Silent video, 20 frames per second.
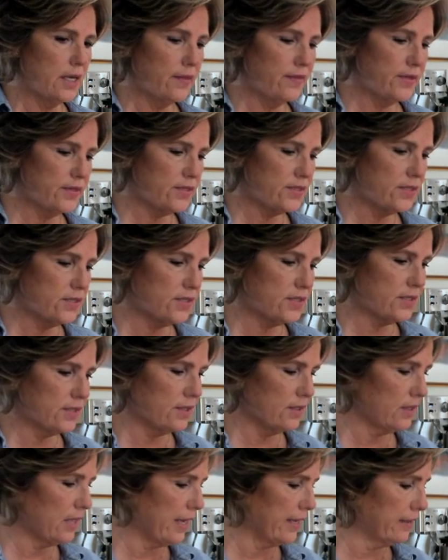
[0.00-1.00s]
This is
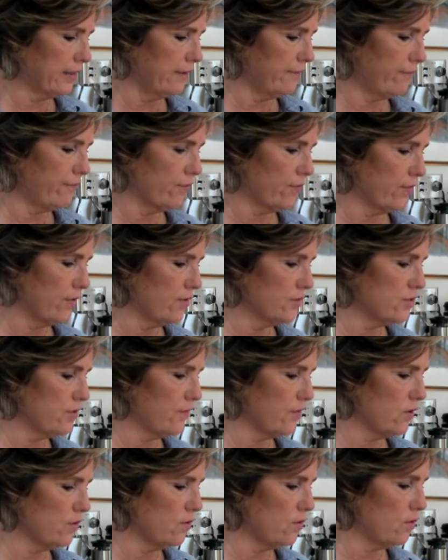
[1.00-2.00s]
likely for those of
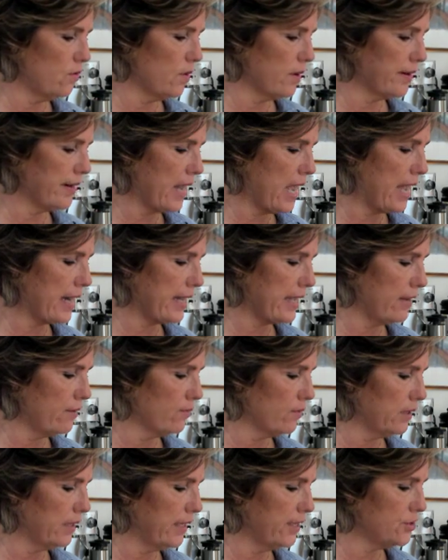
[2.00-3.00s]
you who are not in
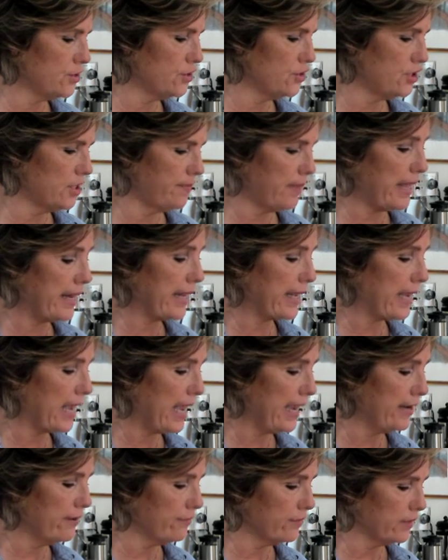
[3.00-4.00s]
relationship, any
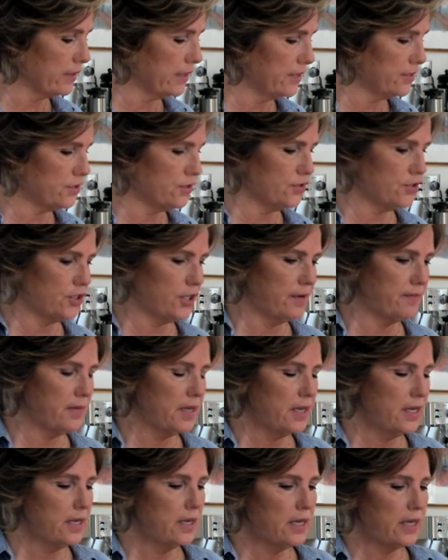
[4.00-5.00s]
kind of relationship,
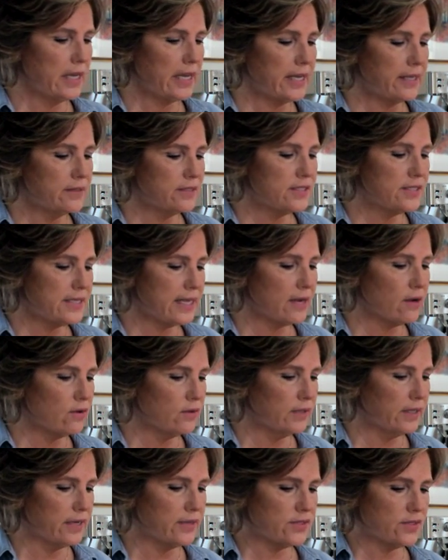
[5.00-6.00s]
in
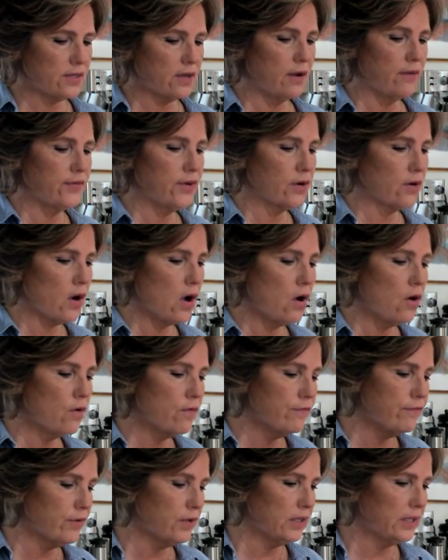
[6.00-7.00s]
singleness of your
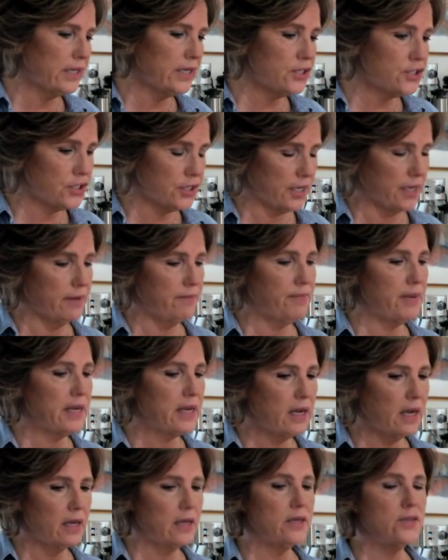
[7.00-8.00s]
own volition,
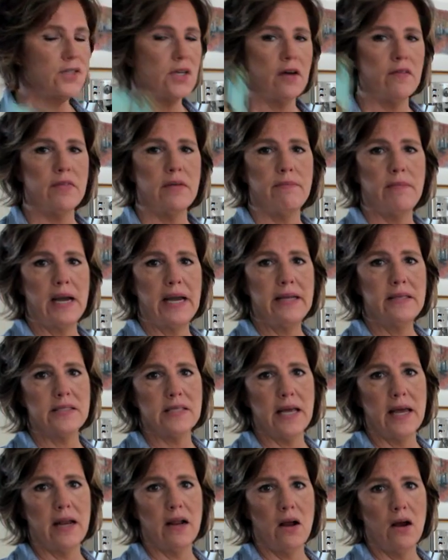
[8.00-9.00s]
because of the
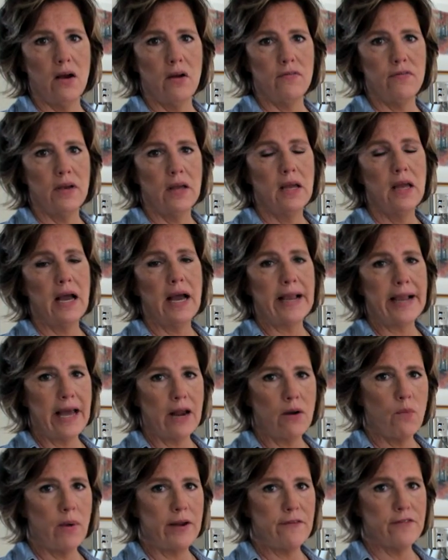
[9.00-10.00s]
mindset of, I got
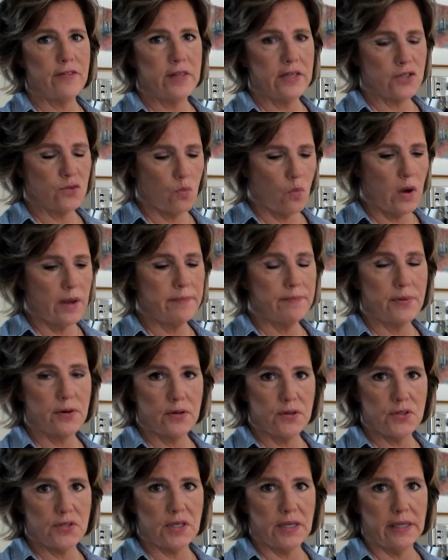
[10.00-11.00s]
to wait for this one
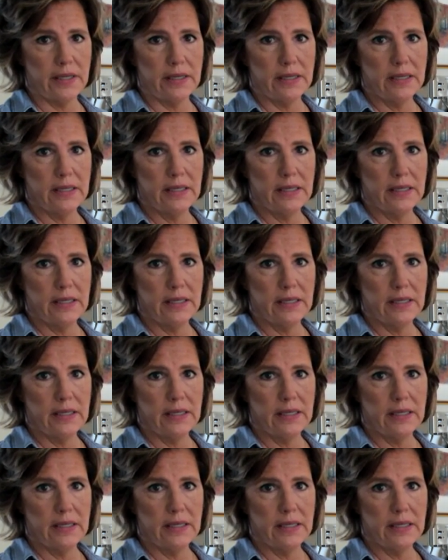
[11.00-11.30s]
person.